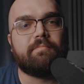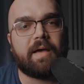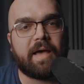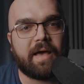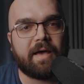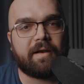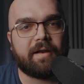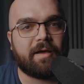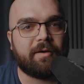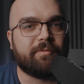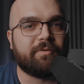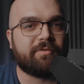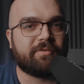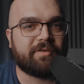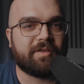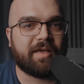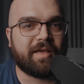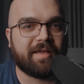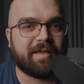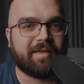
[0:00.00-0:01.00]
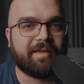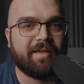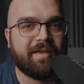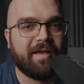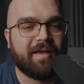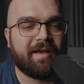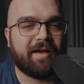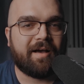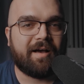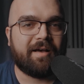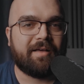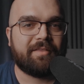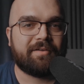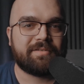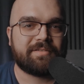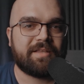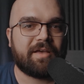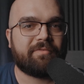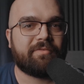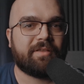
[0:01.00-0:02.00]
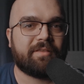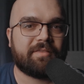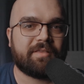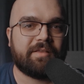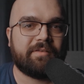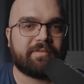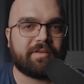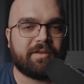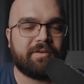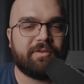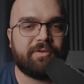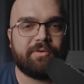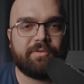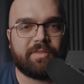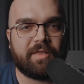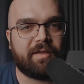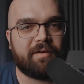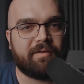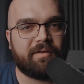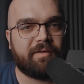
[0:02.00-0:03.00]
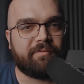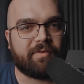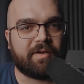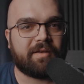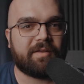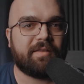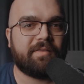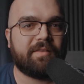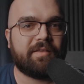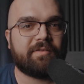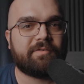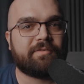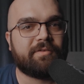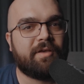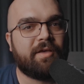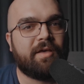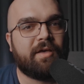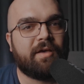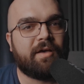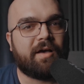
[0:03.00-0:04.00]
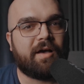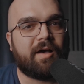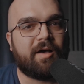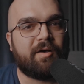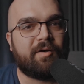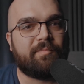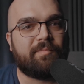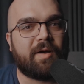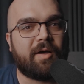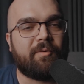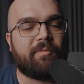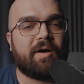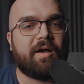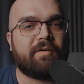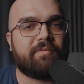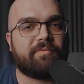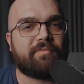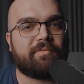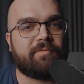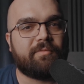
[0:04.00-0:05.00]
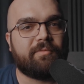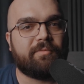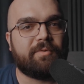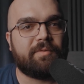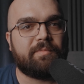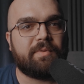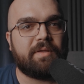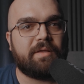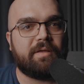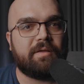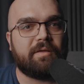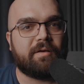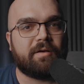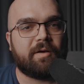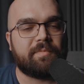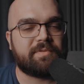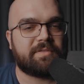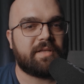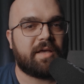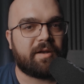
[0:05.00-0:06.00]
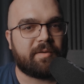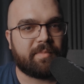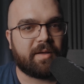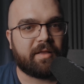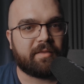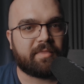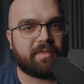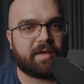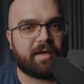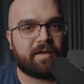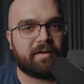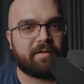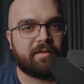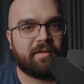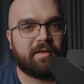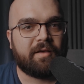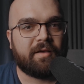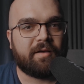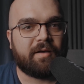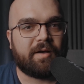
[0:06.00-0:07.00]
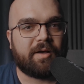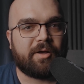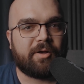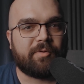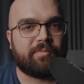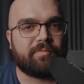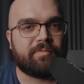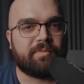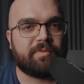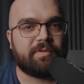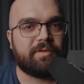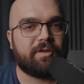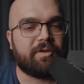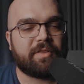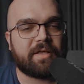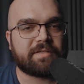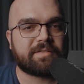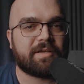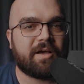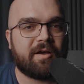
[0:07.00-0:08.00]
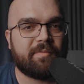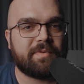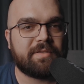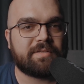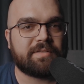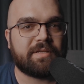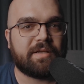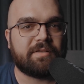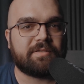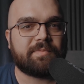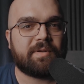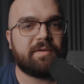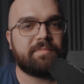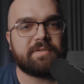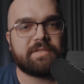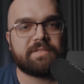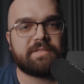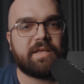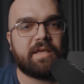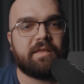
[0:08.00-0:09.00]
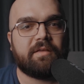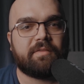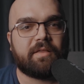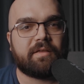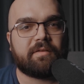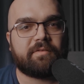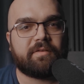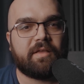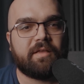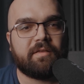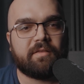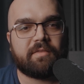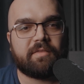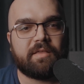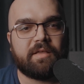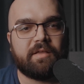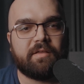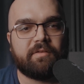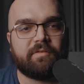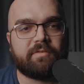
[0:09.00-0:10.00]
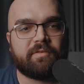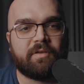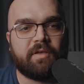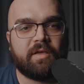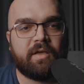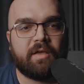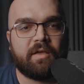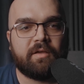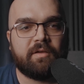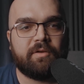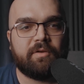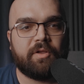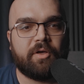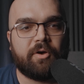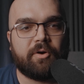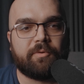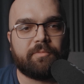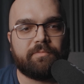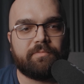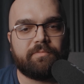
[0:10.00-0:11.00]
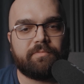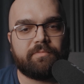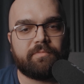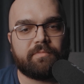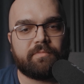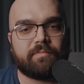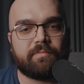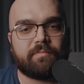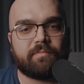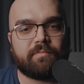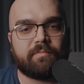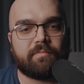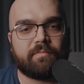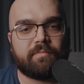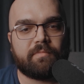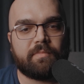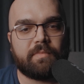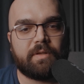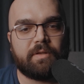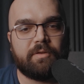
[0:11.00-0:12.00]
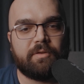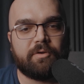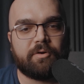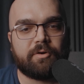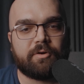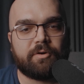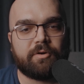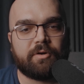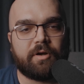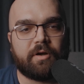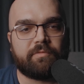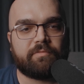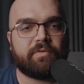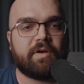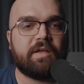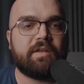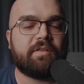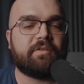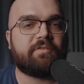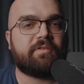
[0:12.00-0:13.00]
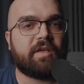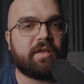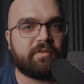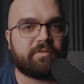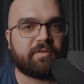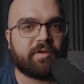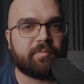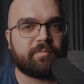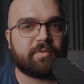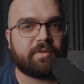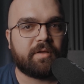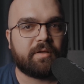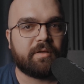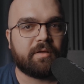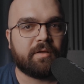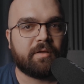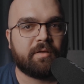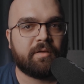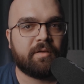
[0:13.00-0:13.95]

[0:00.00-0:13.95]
mad, I would say. There's definitely things I knew that if I did this, my wife would be upset about that. That's common sense. But I'm just saying, like saying things, you're afraid to say something